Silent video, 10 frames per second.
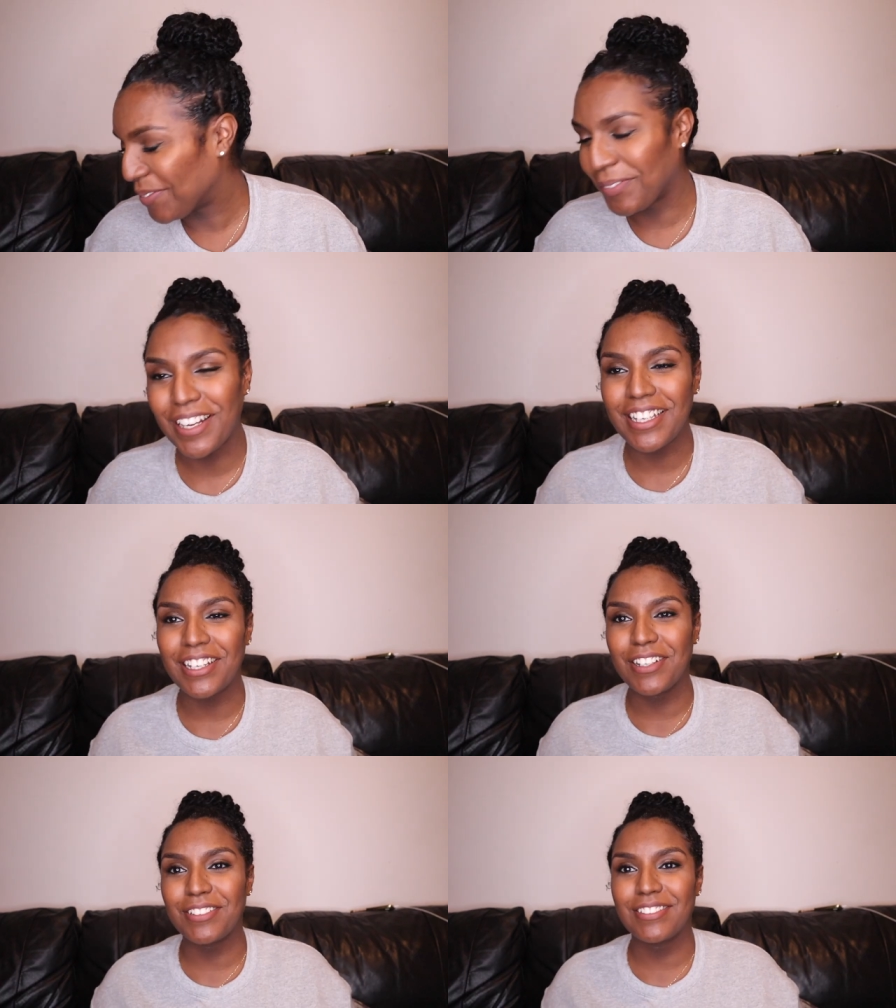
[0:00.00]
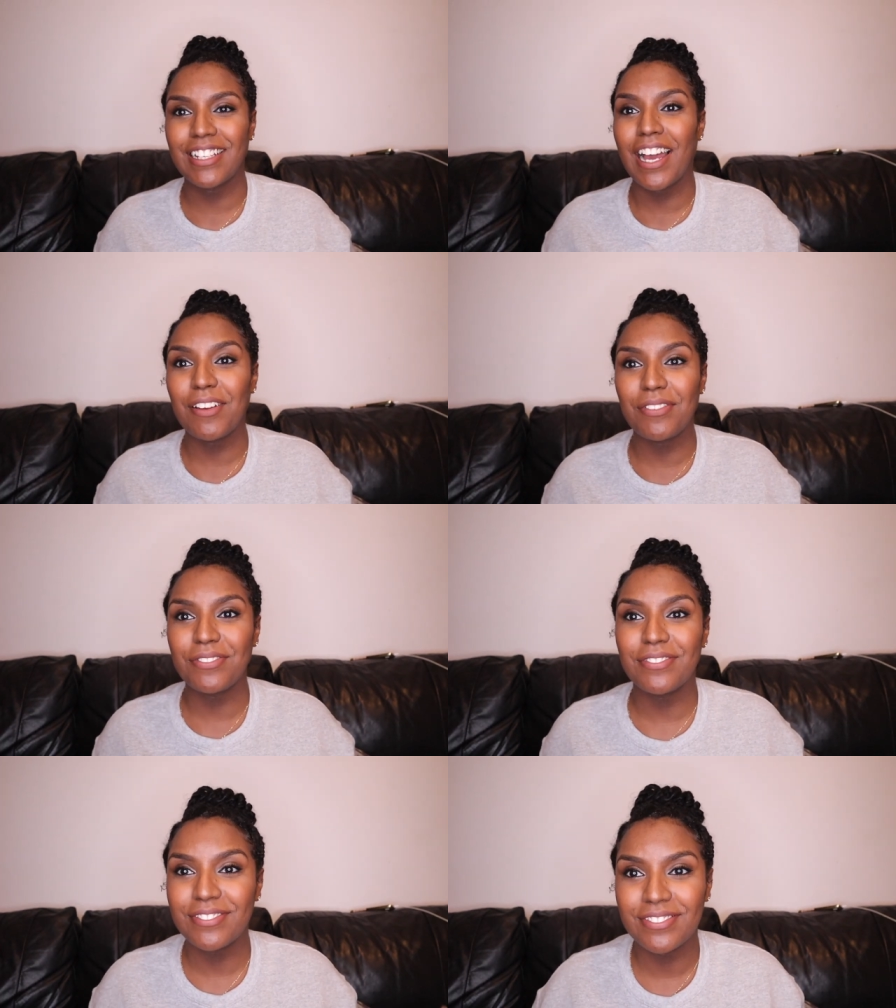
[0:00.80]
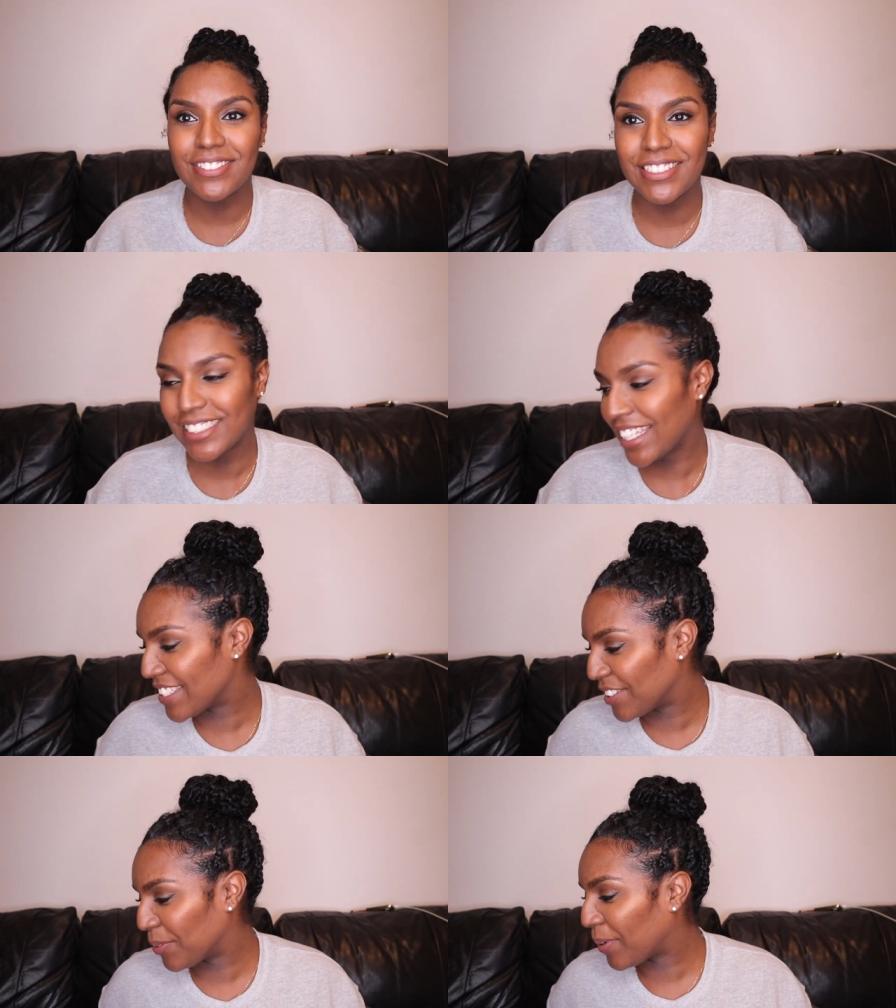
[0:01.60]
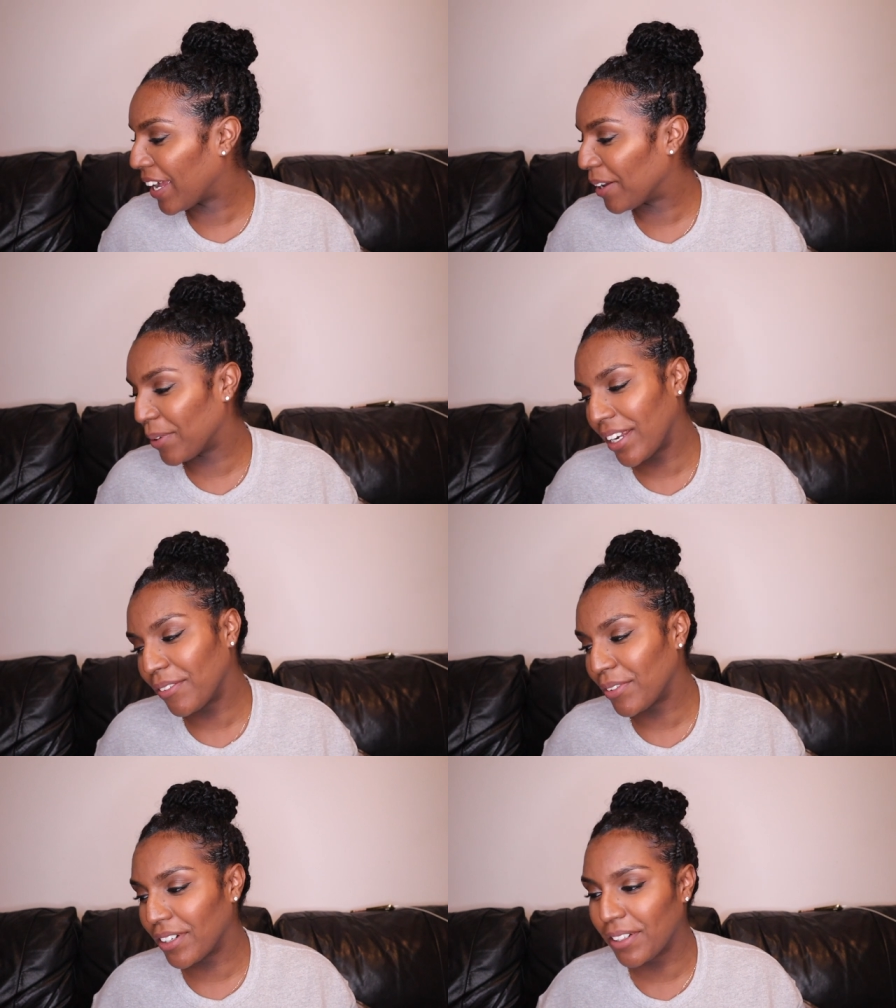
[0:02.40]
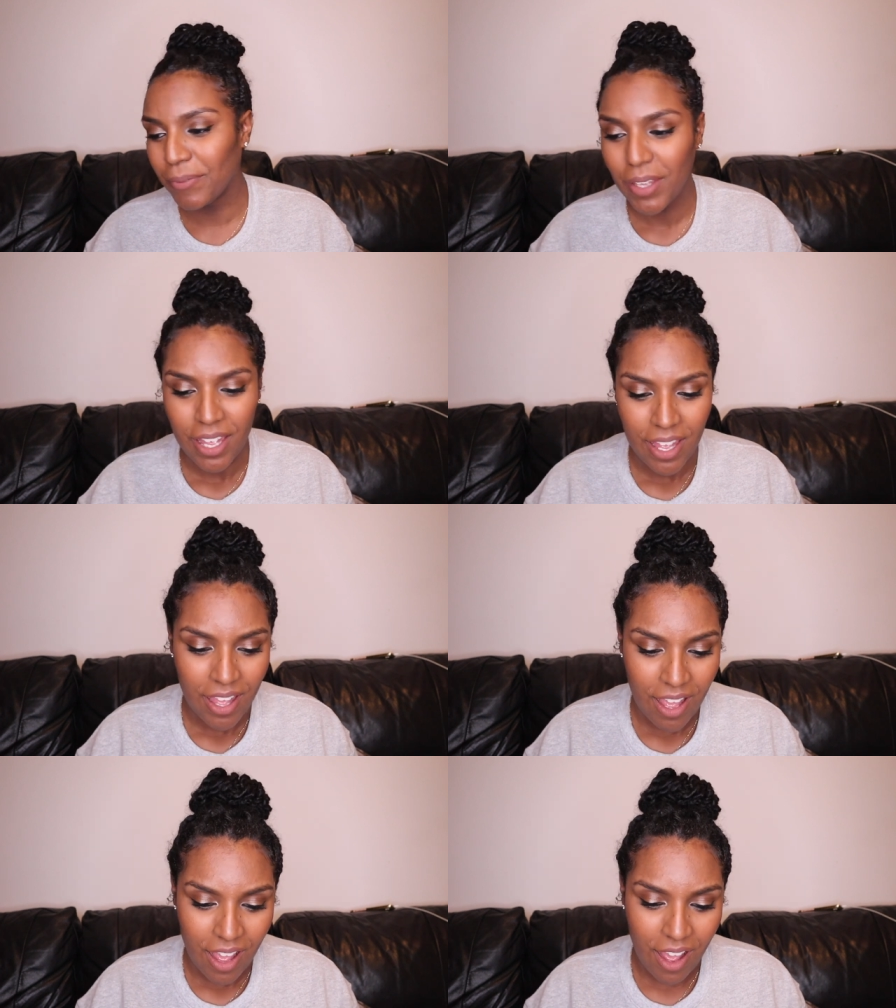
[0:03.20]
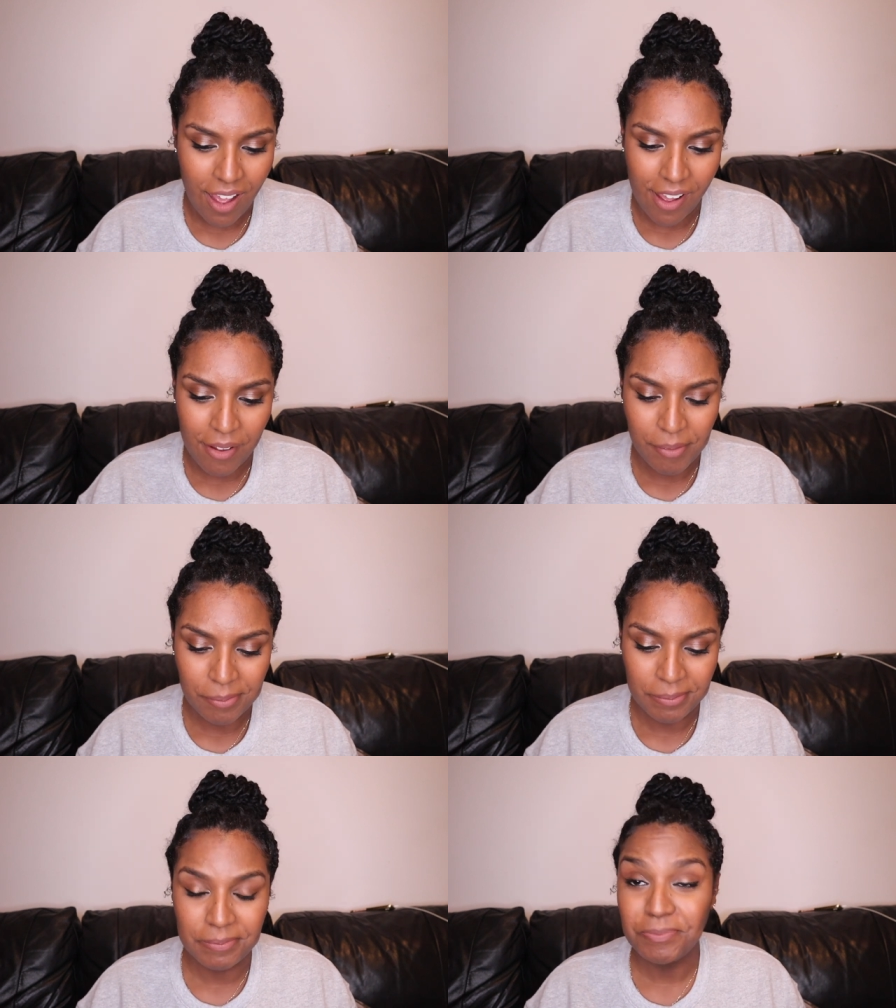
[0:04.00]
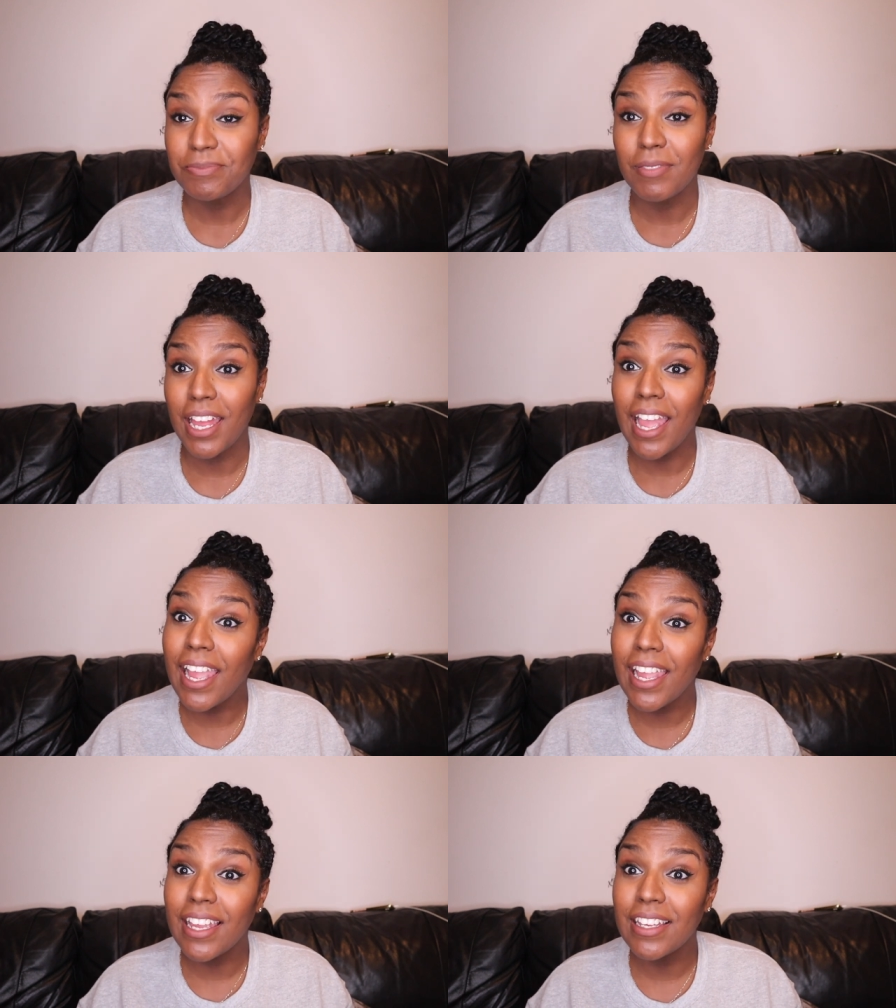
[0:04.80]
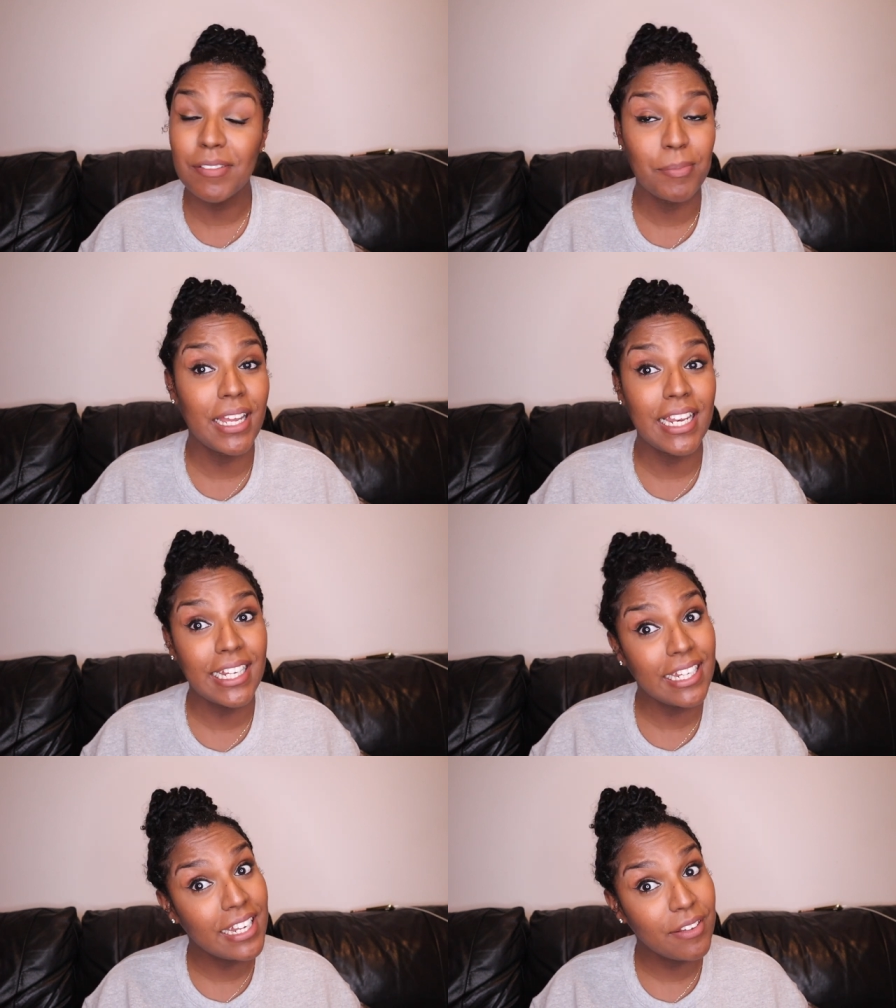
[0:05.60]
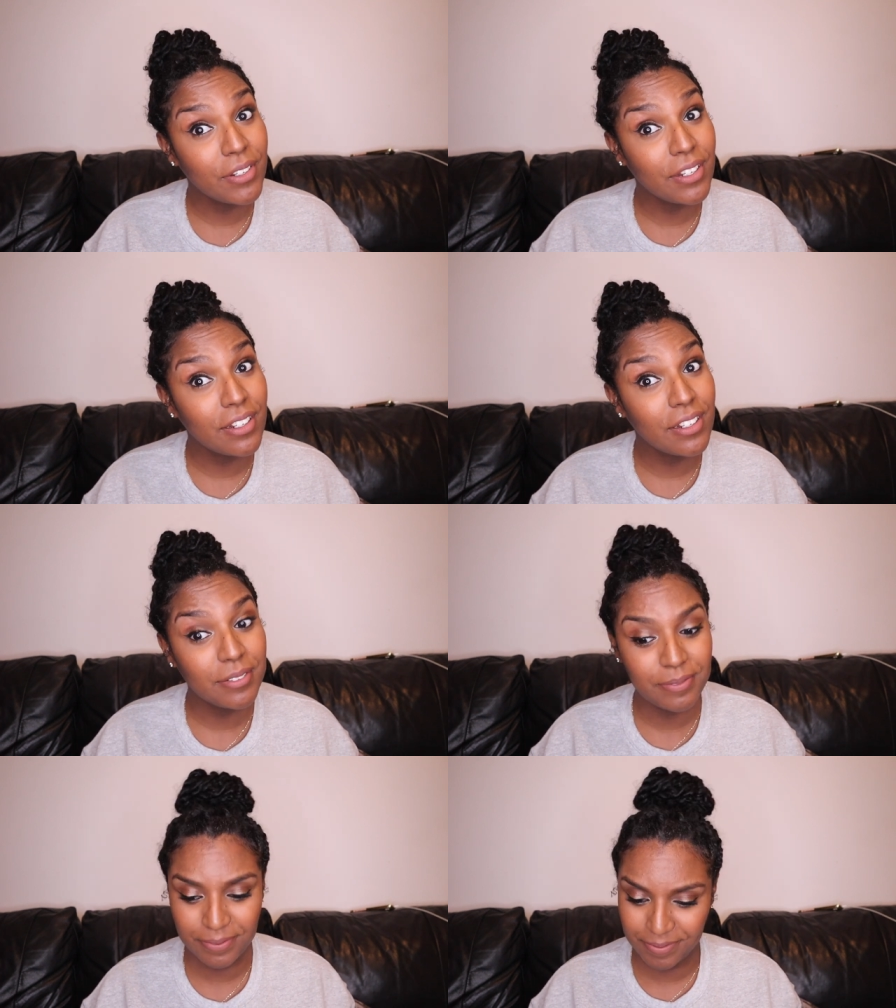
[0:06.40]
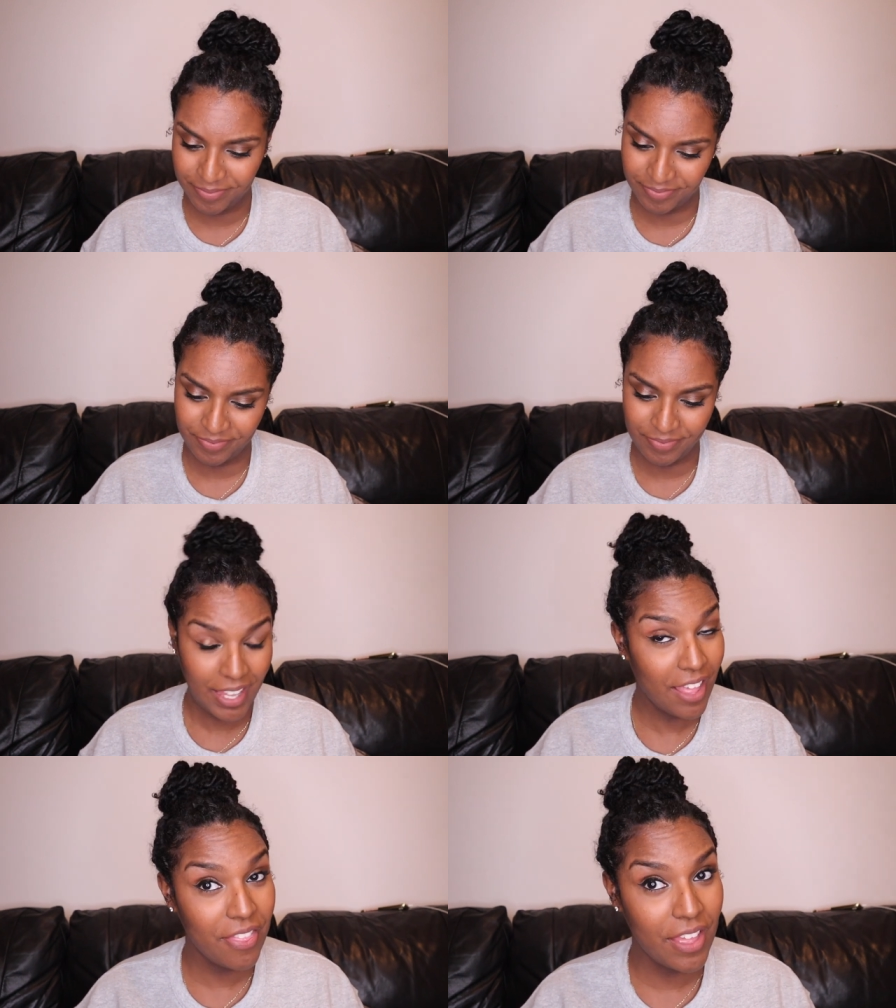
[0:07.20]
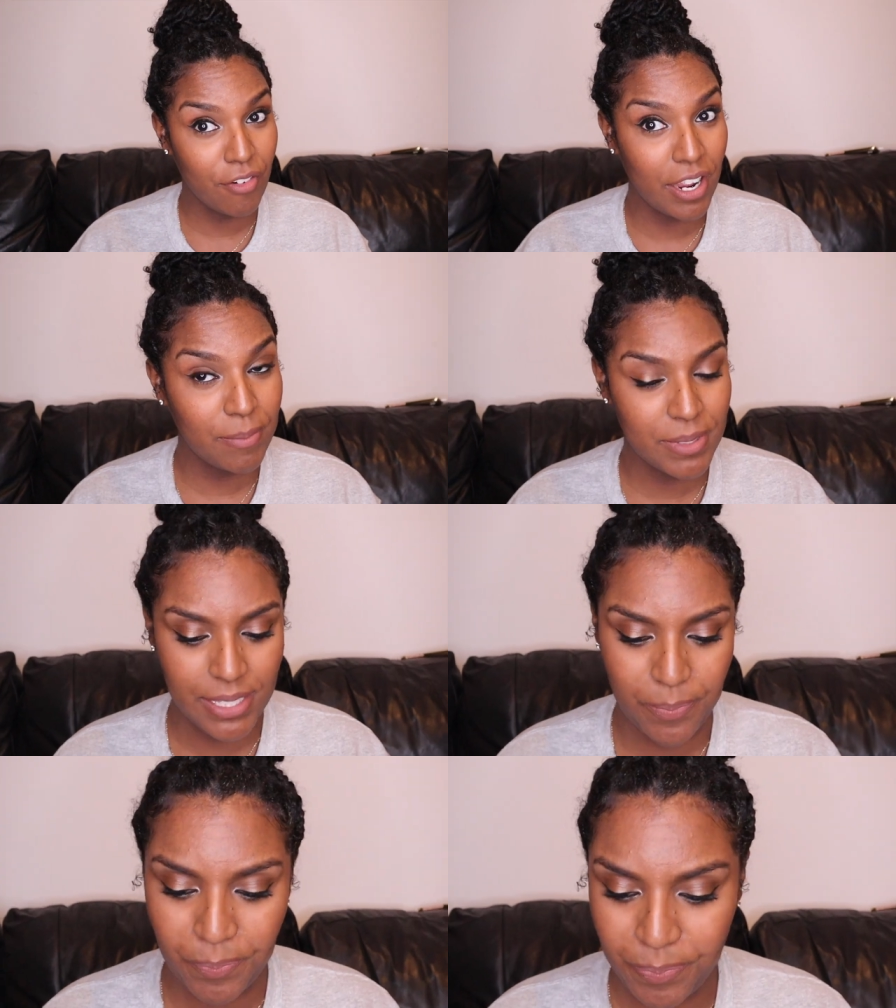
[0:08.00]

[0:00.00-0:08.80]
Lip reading: but you know, life just gets in the way, whatever. But hey, better late than never. That rhymes.